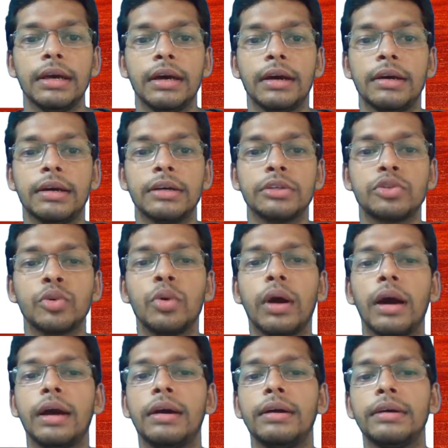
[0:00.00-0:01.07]

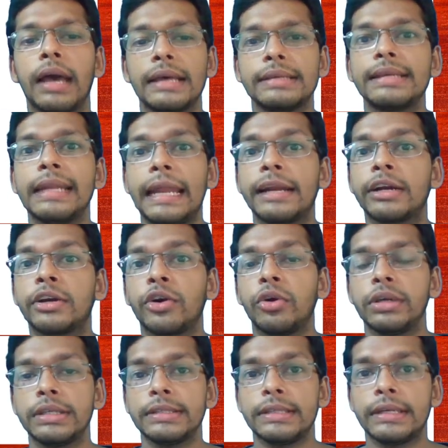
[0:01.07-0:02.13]
As an
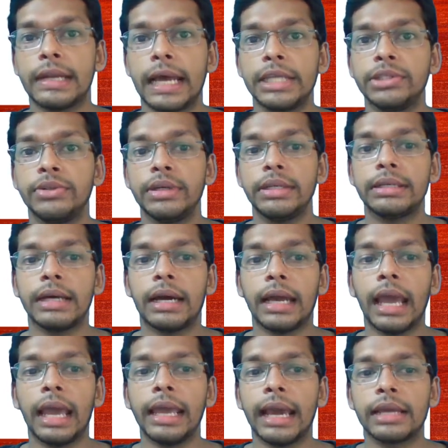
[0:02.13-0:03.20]
electronics graduate,
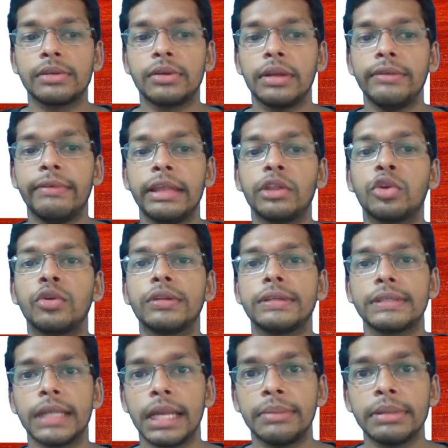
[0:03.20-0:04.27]
I actually went through the
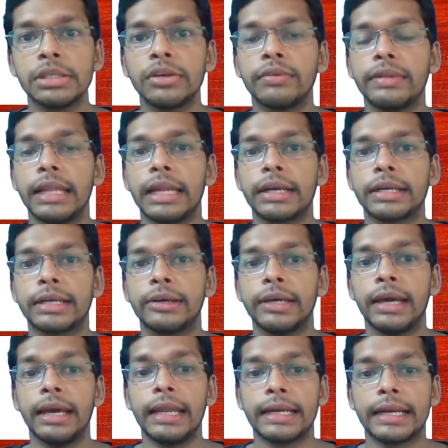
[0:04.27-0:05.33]
syllabus of the
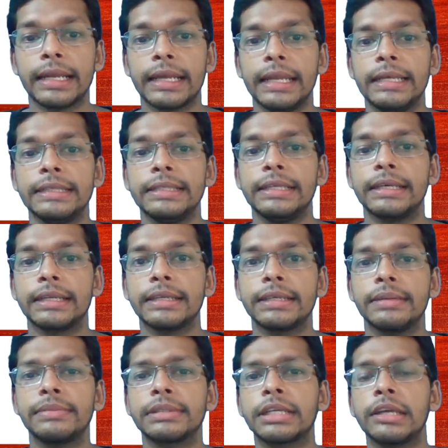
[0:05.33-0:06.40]
electrical engineering
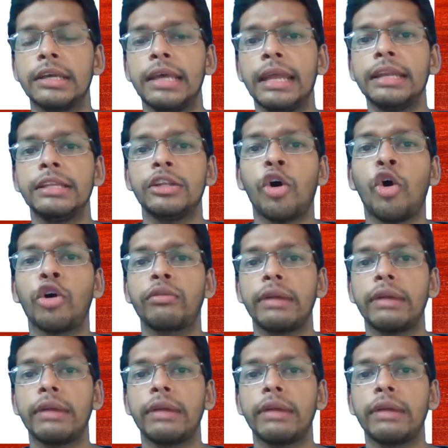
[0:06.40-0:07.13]
subject, and it all